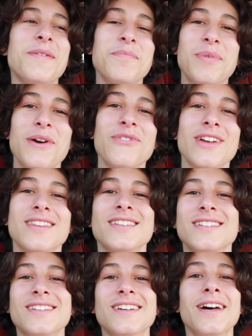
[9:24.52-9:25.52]
Perfect.
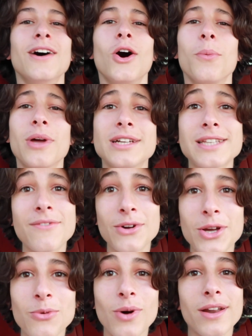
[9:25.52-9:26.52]
Hope you guys have a
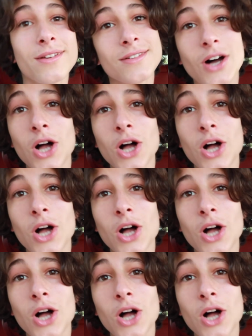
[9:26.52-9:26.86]
good one.